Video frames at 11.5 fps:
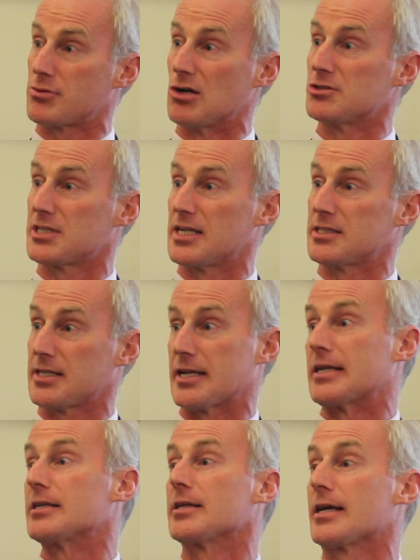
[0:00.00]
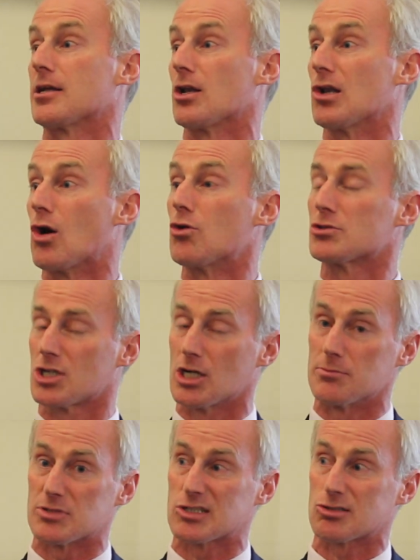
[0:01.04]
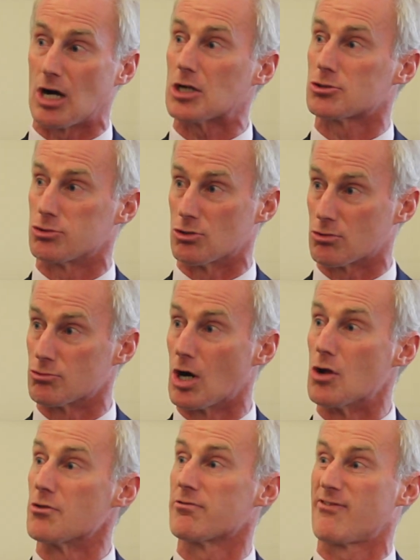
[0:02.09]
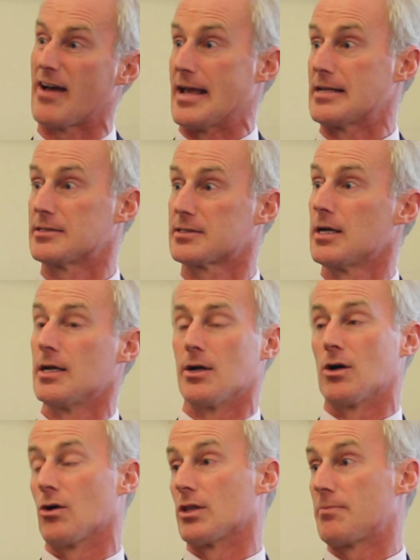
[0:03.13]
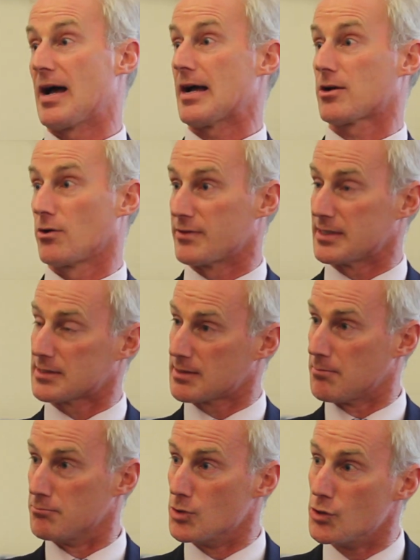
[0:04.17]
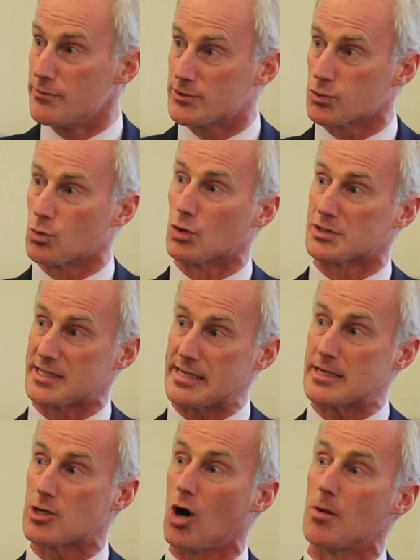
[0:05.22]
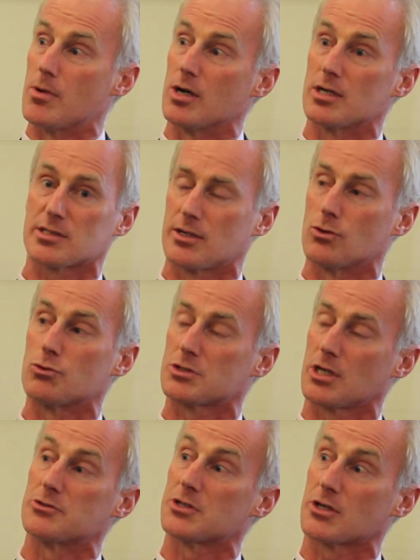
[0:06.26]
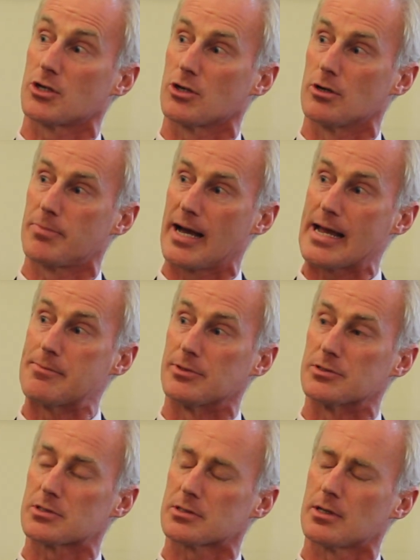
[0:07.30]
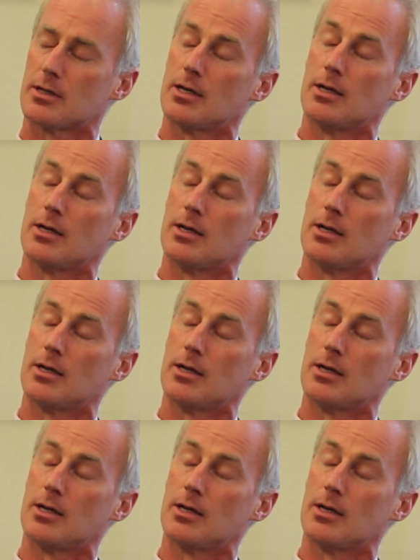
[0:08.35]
processing in a long-term structural growth phase on the back of this move towards e-commerce and also secure payments.